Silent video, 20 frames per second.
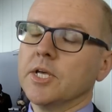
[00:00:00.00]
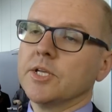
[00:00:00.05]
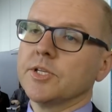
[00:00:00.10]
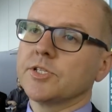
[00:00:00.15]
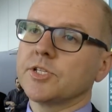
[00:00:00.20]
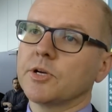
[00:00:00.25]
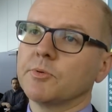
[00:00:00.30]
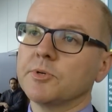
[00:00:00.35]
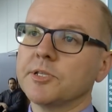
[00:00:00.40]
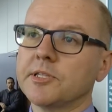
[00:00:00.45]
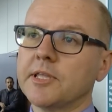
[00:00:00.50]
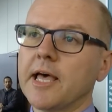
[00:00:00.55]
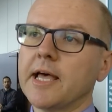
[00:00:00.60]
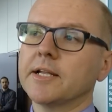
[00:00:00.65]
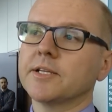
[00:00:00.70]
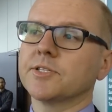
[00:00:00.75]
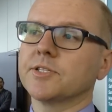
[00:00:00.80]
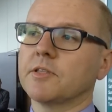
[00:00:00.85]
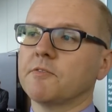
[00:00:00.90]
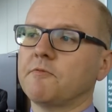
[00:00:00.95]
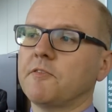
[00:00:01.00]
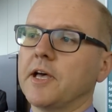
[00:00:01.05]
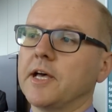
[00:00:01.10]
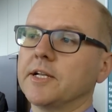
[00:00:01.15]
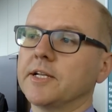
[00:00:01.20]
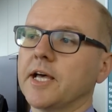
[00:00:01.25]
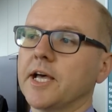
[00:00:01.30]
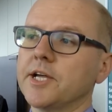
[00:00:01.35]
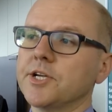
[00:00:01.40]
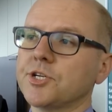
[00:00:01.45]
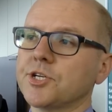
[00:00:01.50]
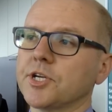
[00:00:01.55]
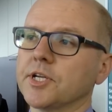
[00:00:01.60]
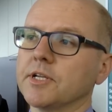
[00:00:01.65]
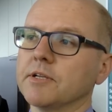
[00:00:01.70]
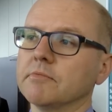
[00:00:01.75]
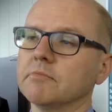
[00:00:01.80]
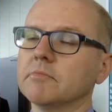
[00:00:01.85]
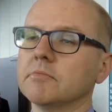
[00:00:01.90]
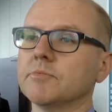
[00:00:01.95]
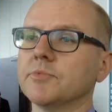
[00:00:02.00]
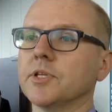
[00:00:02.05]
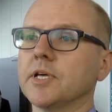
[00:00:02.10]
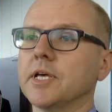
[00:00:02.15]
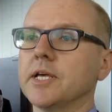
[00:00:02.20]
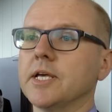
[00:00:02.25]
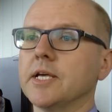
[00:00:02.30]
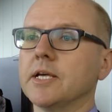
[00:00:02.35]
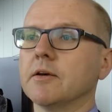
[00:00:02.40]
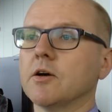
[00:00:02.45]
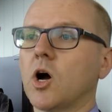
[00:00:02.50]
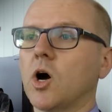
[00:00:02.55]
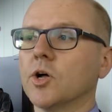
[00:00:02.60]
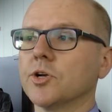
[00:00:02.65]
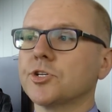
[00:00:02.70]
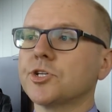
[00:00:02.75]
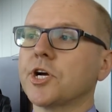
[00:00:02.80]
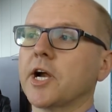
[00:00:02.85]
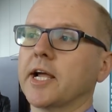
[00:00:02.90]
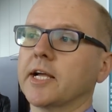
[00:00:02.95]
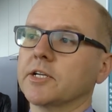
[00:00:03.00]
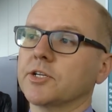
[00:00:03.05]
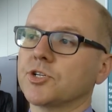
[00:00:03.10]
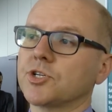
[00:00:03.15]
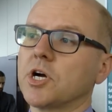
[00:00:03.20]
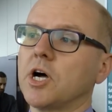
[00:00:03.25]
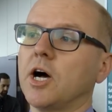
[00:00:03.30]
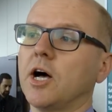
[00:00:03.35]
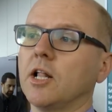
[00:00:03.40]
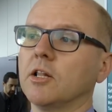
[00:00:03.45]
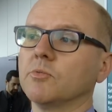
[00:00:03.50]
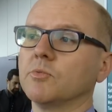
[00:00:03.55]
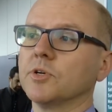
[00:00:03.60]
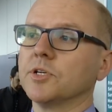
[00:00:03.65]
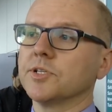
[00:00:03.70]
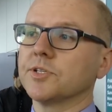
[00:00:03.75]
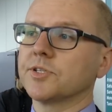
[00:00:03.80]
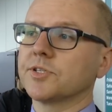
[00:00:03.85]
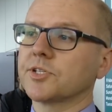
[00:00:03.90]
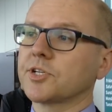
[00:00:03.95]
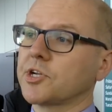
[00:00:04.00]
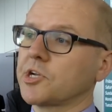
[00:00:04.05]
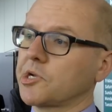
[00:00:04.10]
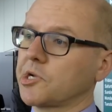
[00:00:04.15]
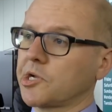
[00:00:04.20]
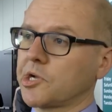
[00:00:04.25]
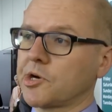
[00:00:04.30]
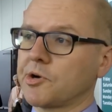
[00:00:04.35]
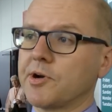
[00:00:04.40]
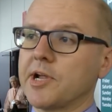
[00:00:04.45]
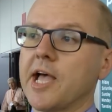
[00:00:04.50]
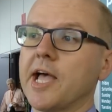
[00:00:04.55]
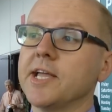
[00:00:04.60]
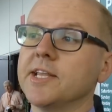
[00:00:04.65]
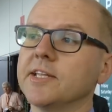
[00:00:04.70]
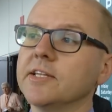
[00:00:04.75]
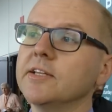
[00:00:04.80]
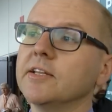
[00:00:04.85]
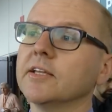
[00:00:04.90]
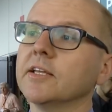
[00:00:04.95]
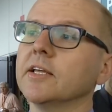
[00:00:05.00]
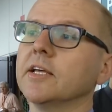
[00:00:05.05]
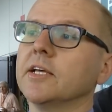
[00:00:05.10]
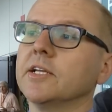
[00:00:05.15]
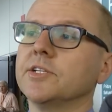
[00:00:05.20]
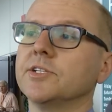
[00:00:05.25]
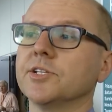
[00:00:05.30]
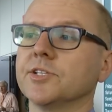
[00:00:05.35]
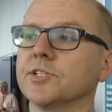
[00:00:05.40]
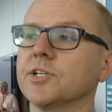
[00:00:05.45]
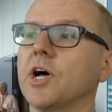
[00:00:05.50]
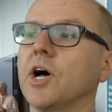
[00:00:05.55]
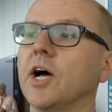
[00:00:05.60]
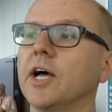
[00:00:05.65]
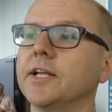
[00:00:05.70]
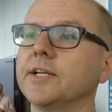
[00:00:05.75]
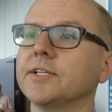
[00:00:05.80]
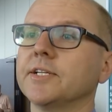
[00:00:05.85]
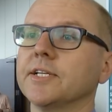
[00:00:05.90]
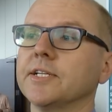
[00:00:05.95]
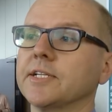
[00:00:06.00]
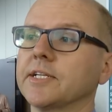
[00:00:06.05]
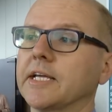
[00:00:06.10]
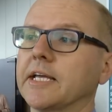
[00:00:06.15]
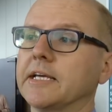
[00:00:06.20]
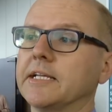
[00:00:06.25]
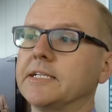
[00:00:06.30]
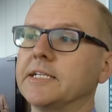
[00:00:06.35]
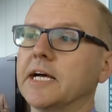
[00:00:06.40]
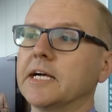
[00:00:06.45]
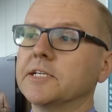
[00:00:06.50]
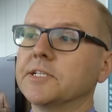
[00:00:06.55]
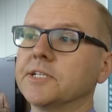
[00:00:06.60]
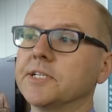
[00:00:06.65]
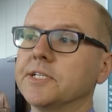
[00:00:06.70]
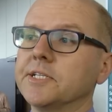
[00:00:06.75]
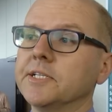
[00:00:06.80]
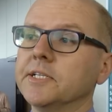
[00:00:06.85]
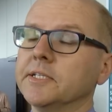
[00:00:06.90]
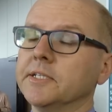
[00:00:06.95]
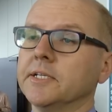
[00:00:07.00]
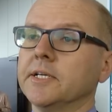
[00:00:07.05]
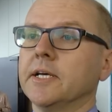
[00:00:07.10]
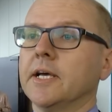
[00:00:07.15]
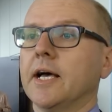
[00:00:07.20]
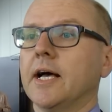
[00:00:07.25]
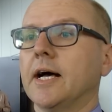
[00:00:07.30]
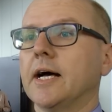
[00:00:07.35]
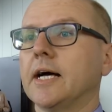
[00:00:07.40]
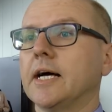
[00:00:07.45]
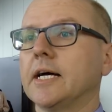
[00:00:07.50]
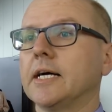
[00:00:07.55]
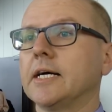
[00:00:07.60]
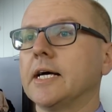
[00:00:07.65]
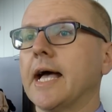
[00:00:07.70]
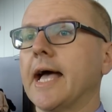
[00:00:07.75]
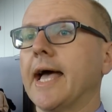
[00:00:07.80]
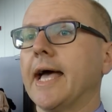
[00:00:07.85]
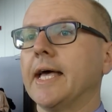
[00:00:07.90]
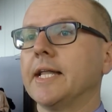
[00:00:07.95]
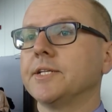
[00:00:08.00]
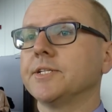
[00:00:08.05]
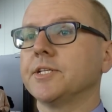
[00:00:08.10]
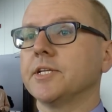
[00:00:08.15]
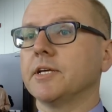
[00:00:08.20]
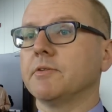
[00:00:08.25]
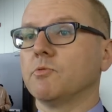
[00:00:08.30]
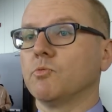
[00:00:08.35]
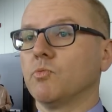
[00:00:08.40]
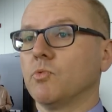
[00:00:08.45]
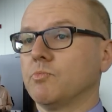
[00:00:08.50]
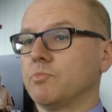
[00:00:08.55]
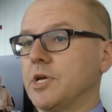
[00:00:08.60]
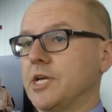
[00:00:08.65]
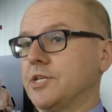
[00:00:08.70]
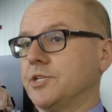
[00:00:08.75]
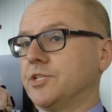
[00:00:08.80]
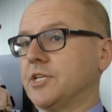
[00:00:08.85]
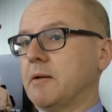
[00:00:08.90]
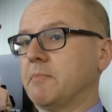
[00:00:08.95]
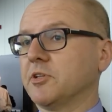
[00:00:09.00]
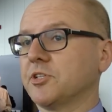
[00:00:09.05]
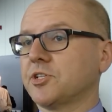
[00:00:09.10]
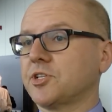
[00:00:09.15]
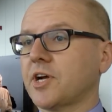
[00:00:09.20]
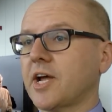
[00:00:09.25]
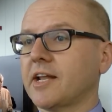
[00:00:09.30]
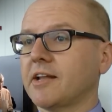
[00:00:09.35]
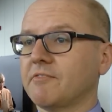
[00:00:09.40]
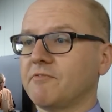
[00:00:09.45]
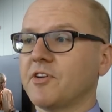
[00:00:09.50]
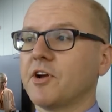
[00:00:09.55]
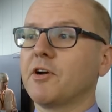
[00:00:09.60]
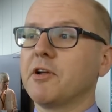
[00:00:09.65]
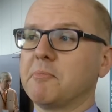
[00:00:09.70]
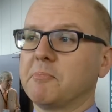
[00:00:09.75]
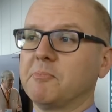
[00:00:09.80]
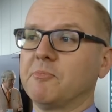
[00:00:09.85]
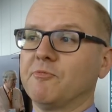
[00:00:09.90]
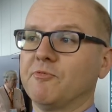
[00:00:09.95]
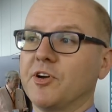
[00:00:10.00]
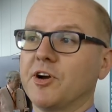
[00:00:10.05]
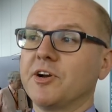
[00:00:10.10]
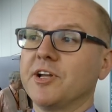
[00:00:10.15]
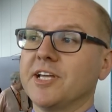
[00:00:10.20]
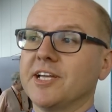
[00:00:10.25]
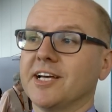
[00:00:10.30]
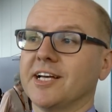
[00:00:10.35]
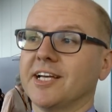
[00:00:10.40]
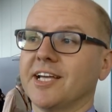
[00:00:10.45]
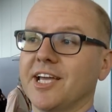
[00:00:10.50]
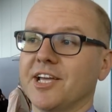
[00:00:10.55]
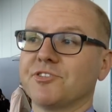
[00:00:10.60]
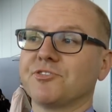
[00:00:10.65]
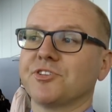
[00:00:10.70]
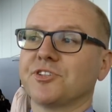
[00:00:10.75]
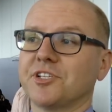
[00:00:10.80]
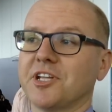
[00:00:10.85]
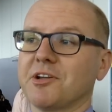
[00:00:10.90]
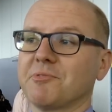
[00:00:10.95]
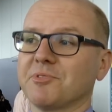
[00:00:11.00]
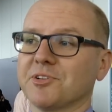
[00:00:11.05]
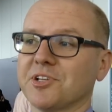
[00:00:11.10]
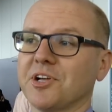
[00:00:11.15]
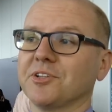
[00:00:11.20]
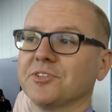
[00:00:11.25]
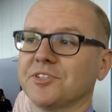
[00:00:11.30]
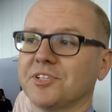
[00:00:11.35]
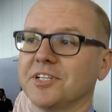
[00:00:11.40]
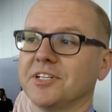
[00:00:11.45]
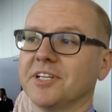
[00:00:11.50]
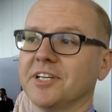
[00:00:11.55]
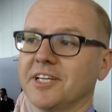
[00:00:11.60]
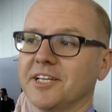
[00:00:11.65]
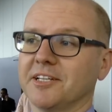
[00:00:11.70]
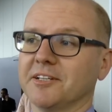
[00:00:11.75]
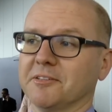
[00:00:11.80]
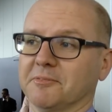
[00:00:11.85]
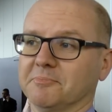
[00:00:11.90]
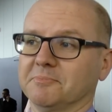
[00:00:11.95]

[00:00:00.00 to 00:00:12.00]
So with that as the foundation, the OnTrack trial was created, designed and conducted, and it demonstrated very, very interesting results indeed.